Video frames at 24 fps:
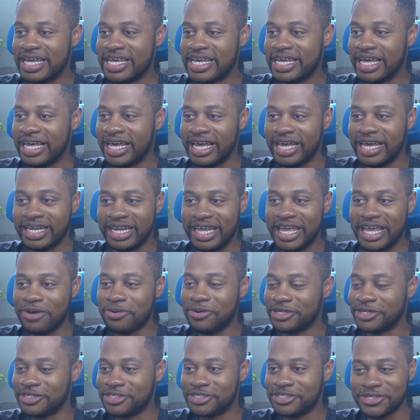and it
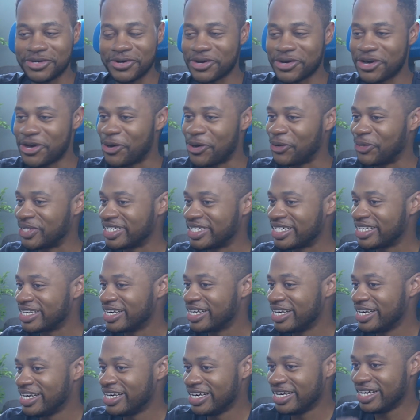was so cold.
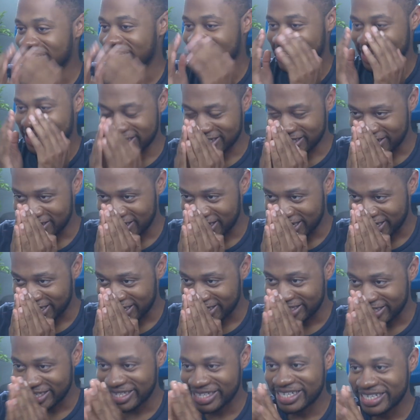Ah,
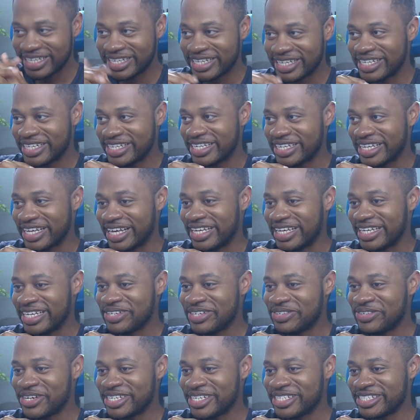uh,
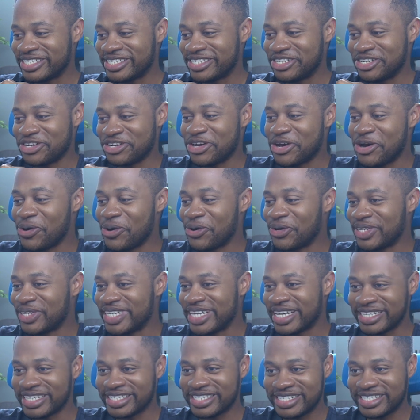it was the
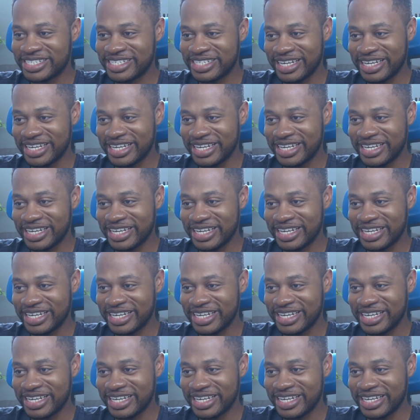coldest.